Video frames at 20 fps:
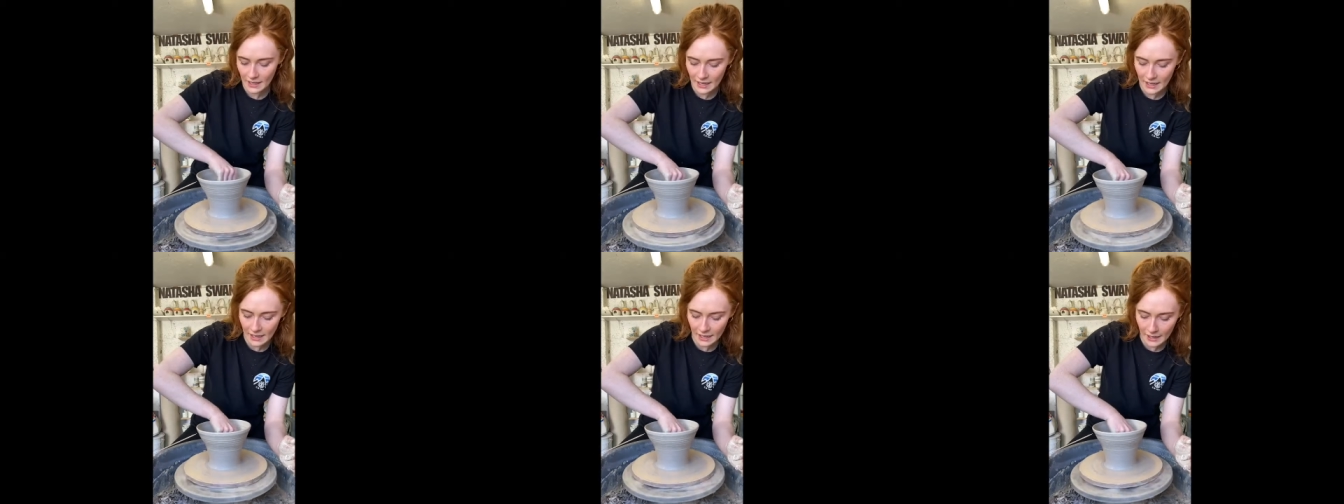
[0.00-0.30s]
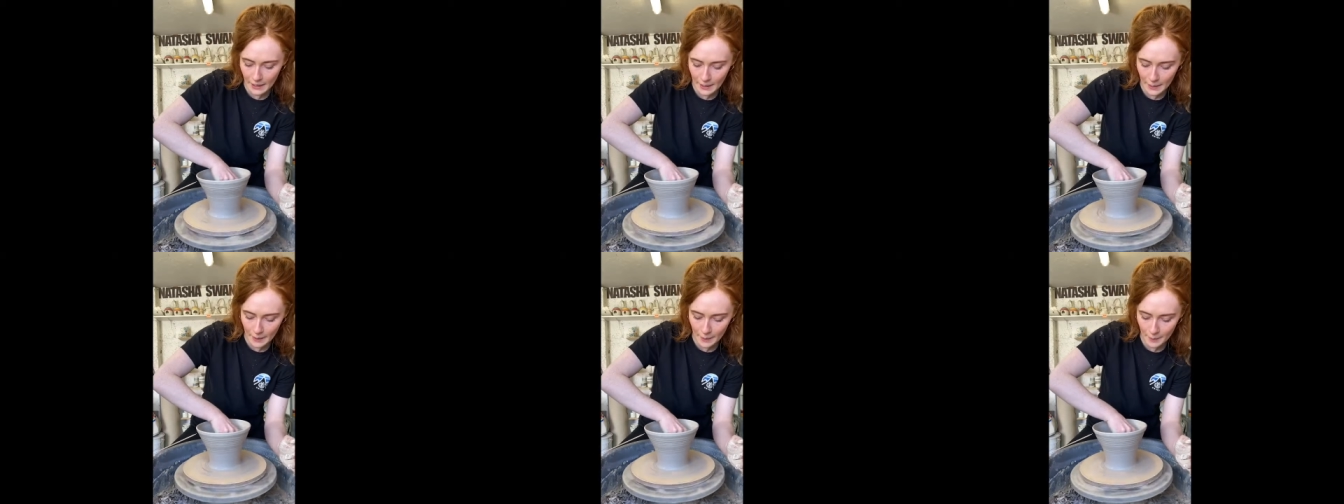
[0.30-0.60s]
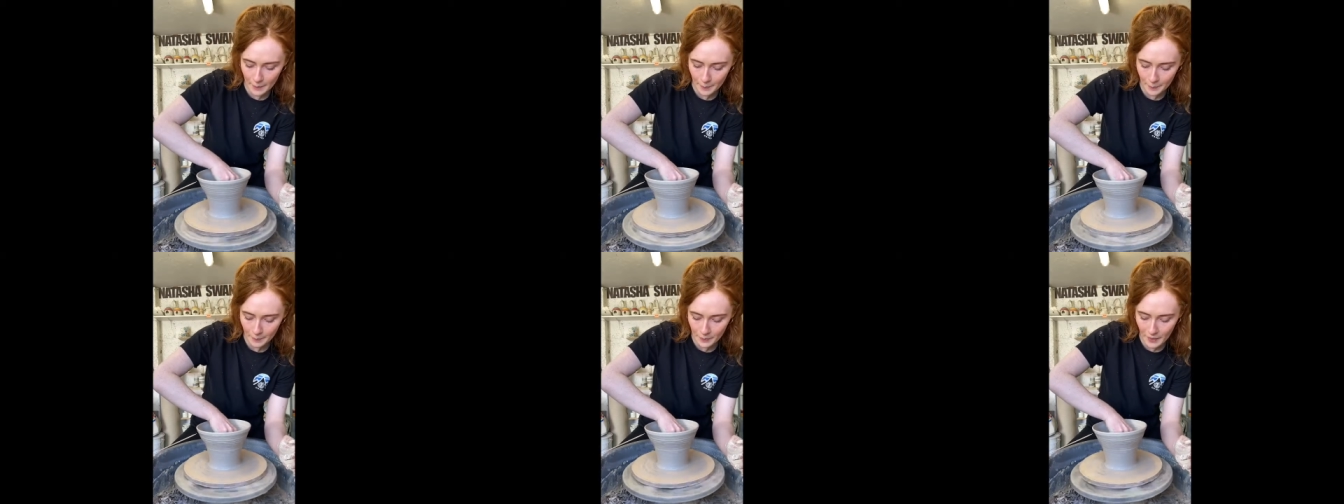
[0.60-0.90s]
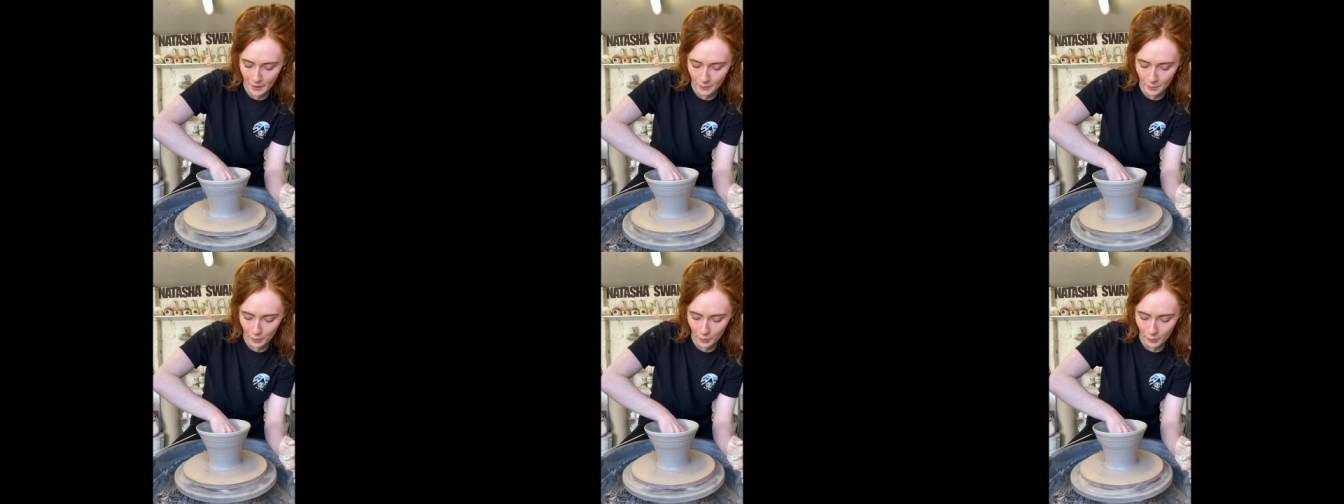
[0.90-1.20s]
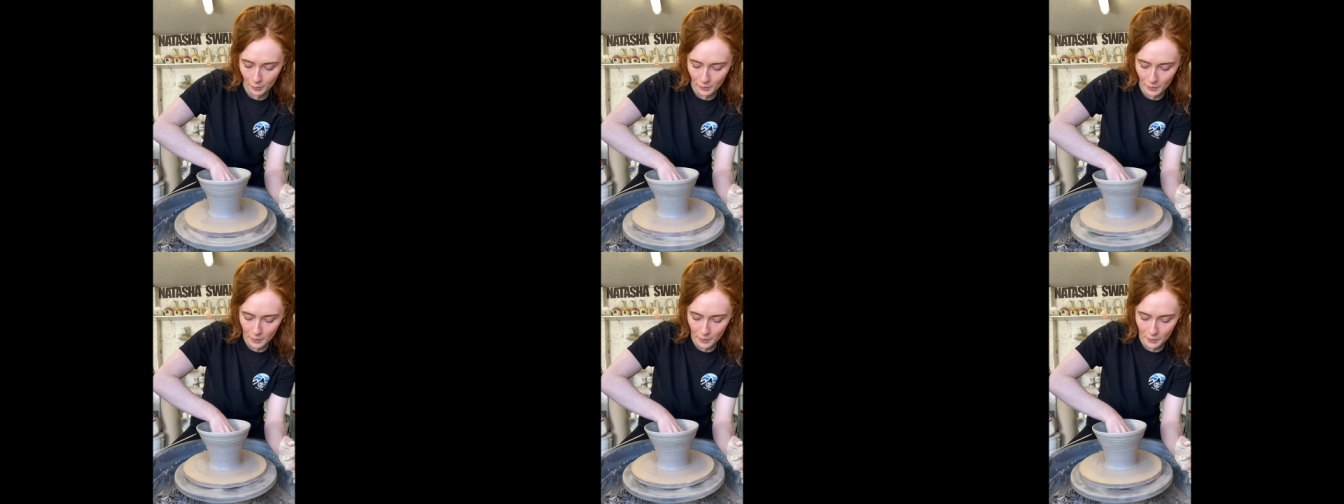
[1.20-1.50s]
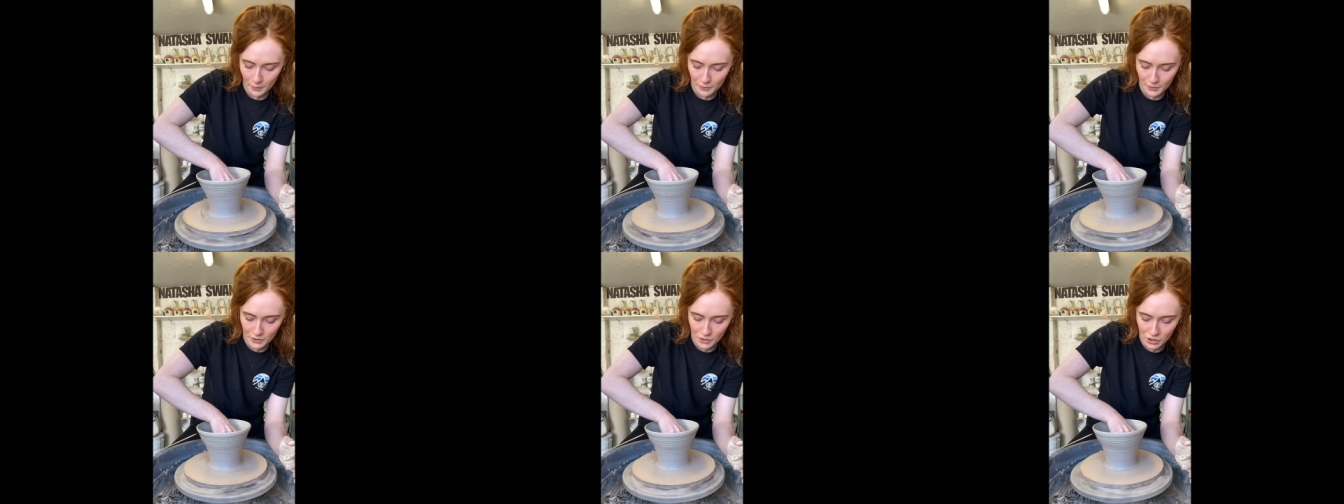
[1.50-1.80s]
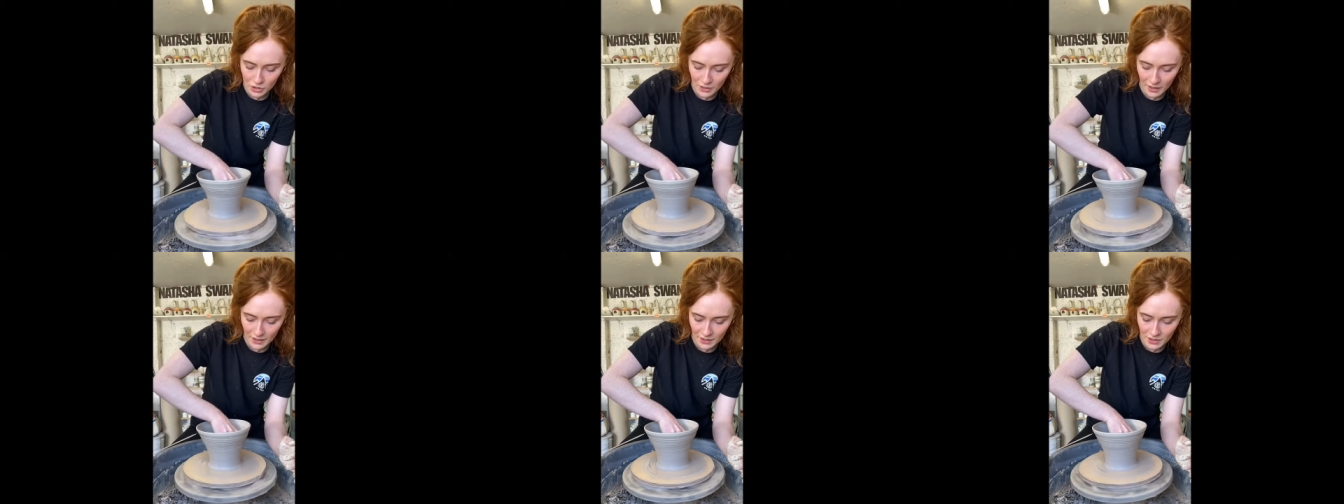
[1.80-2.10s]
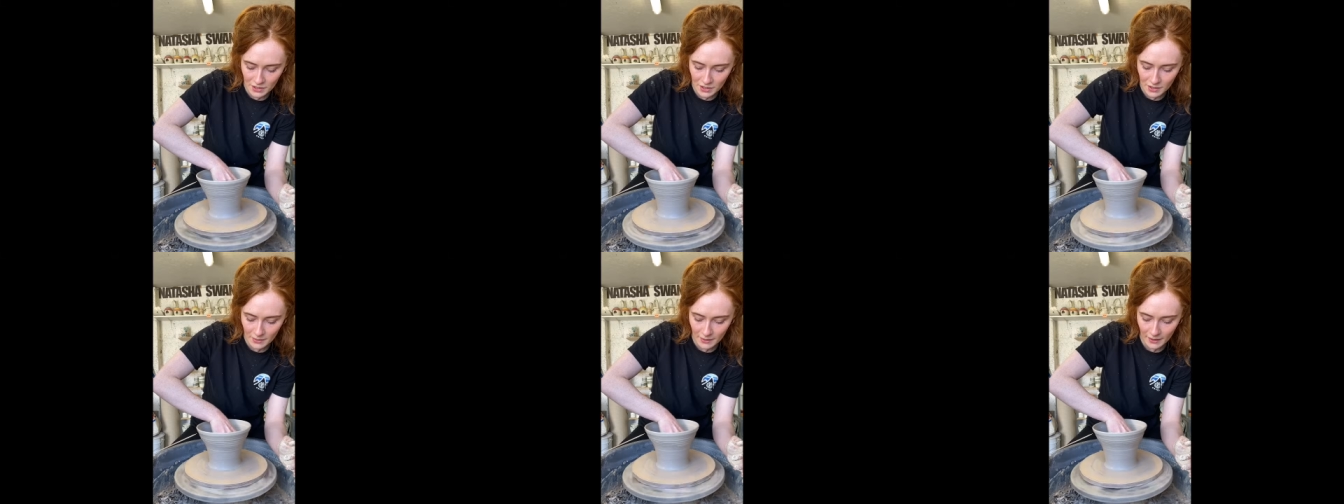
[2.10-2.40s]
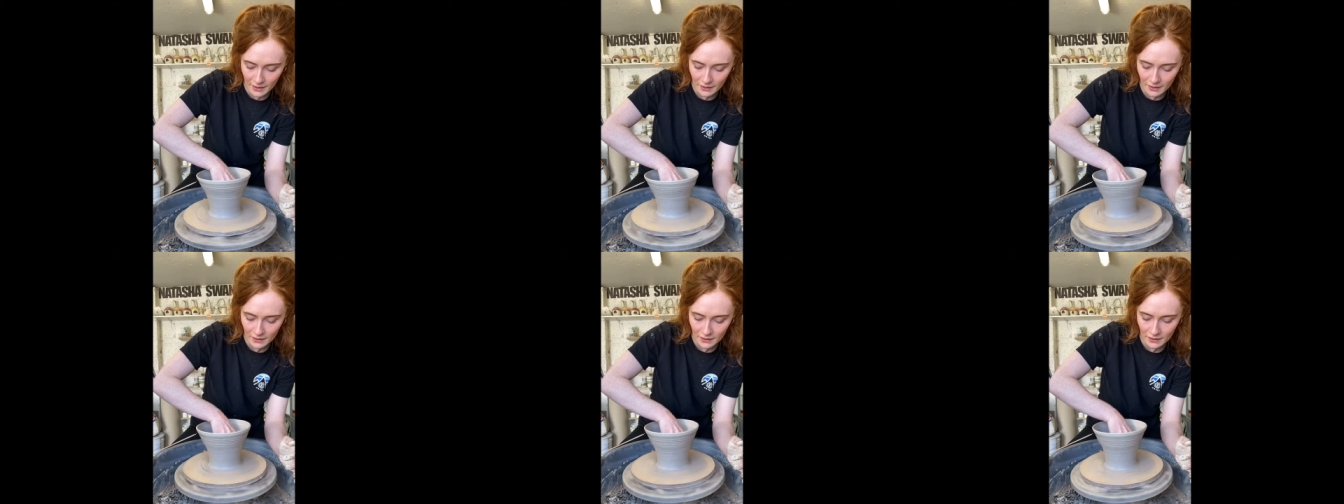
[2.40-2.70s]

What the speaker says: it probably wouldn't stretch as well.